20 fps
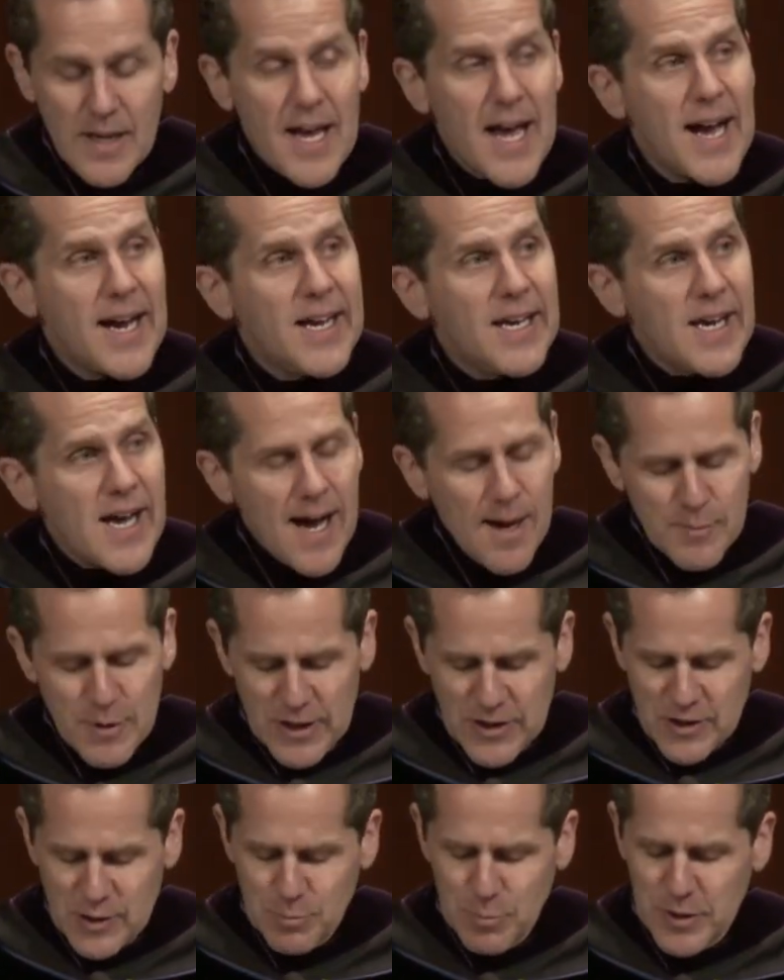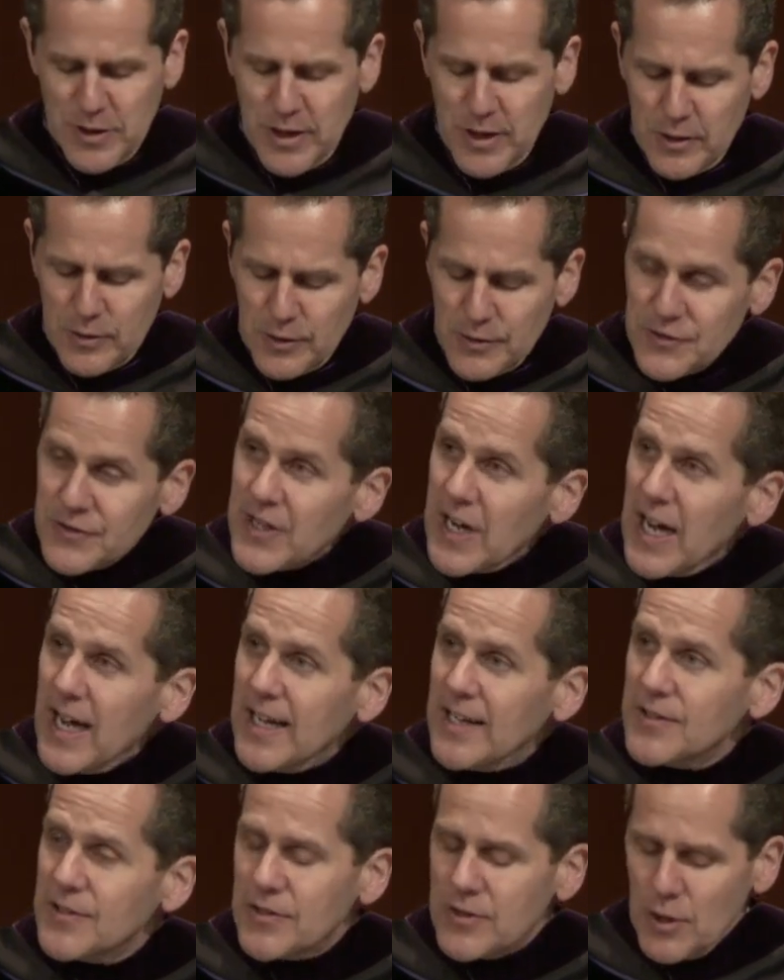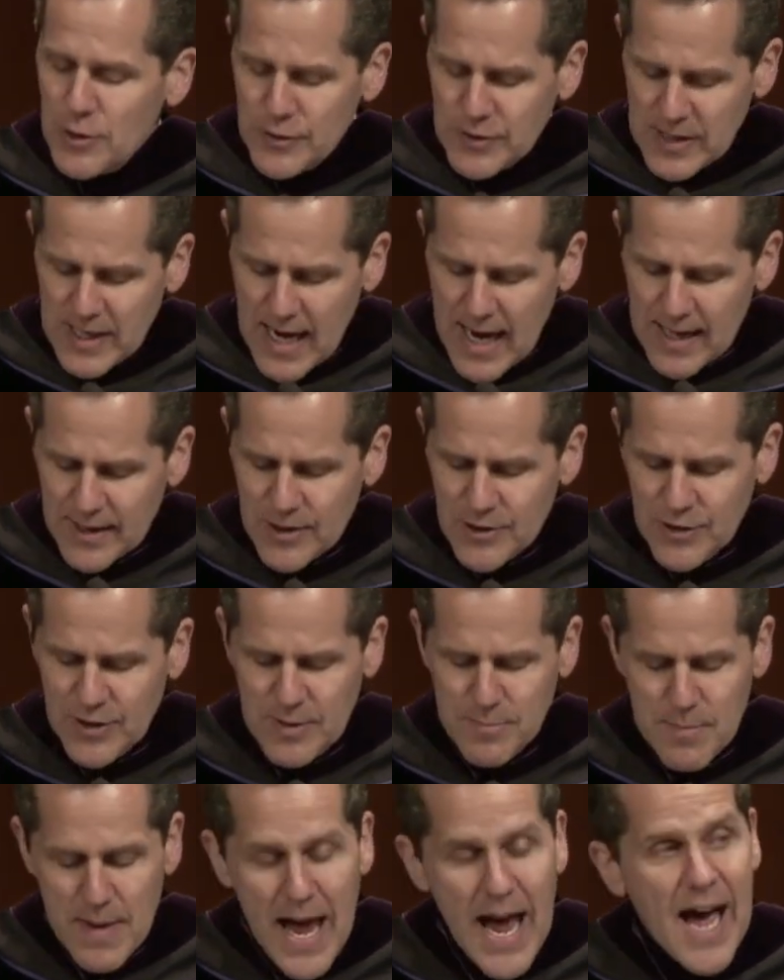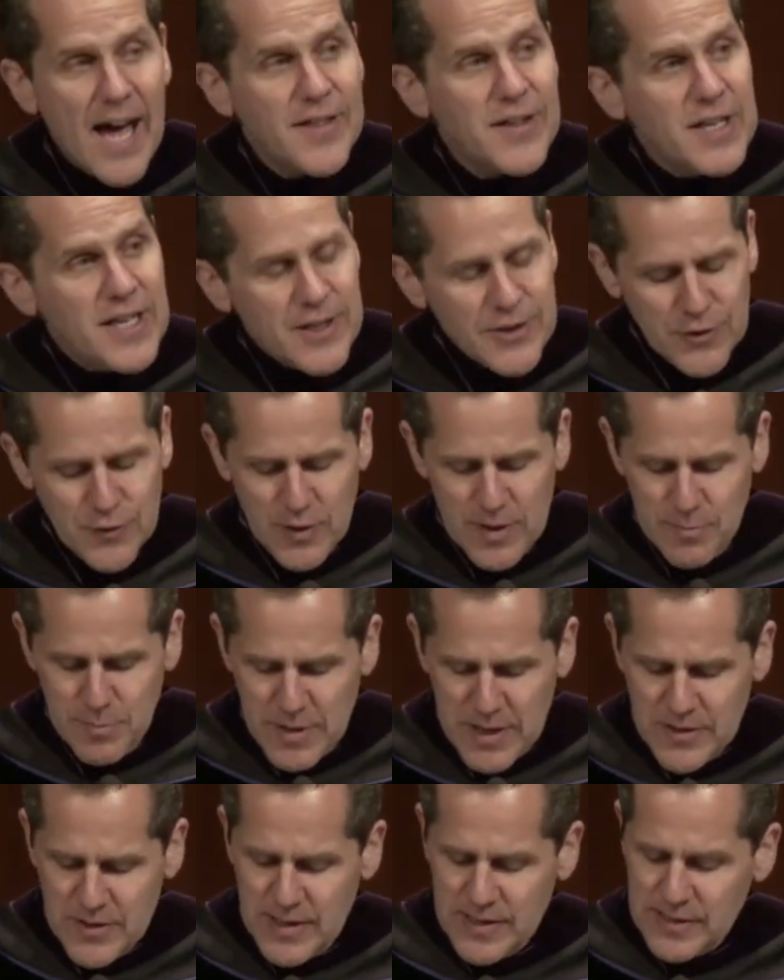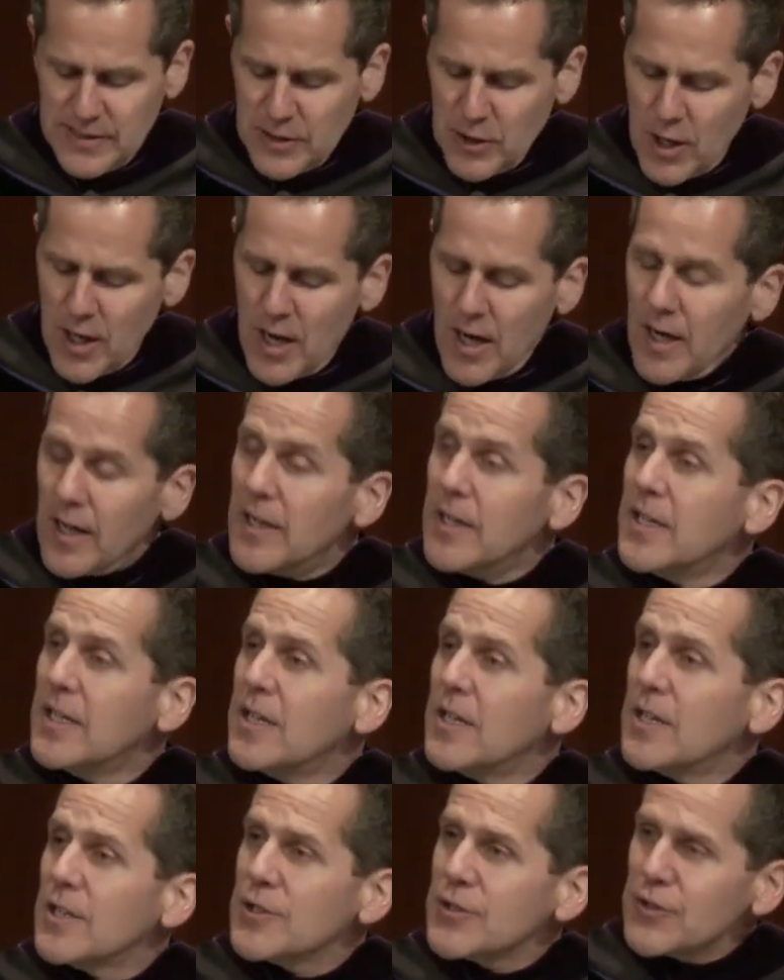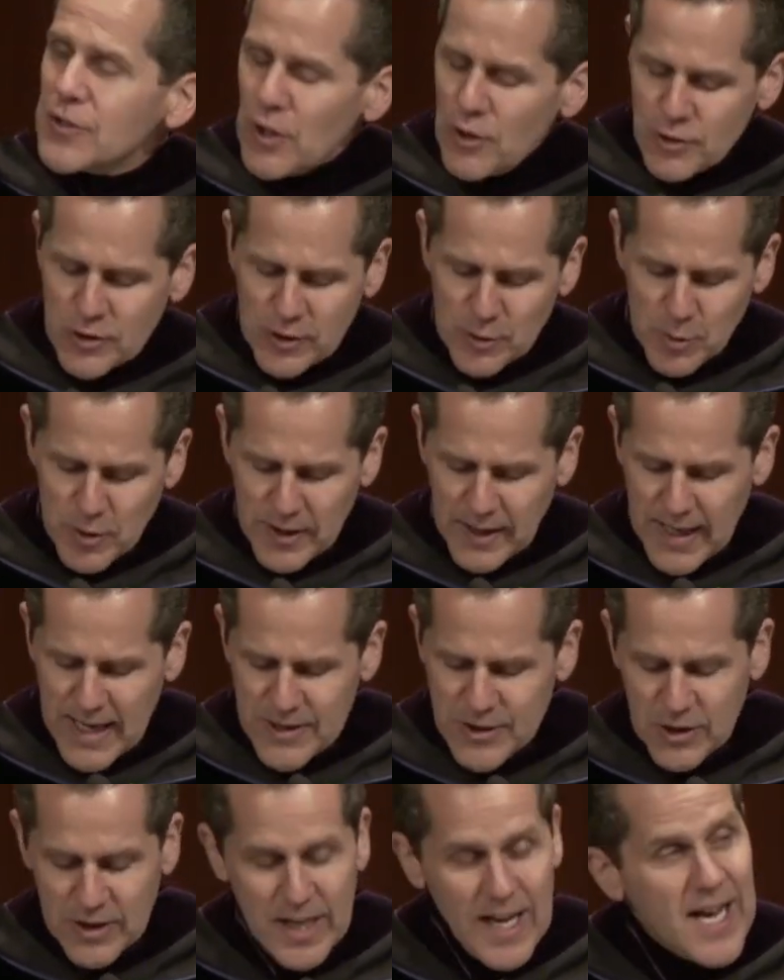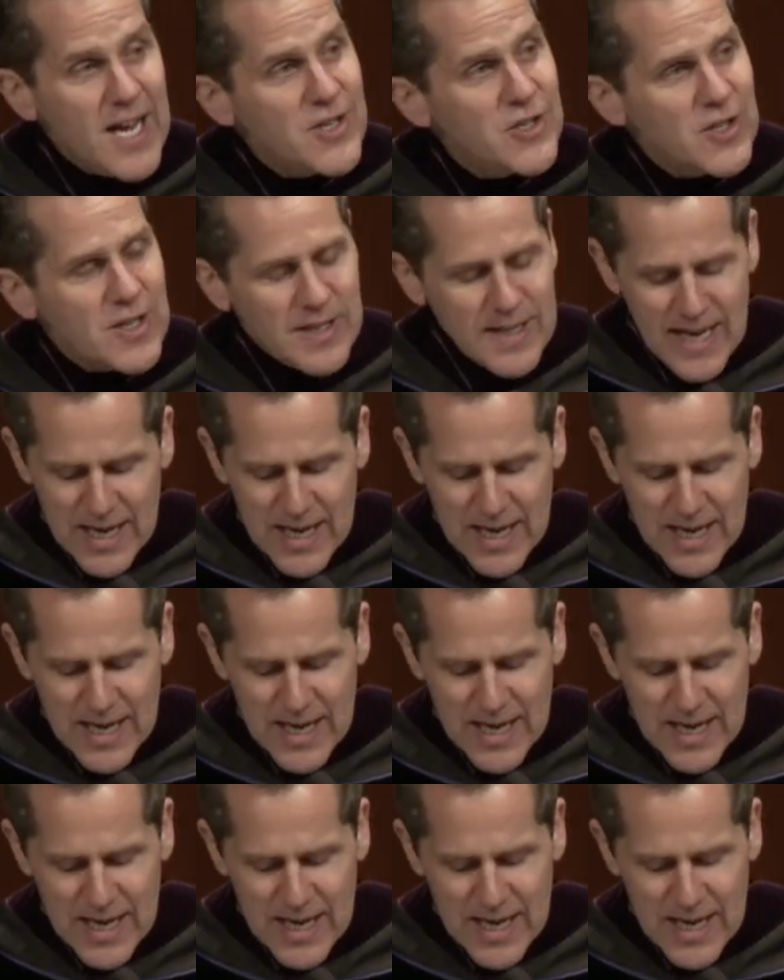Economics, political science, sociology, math, history, business, law, social work, education,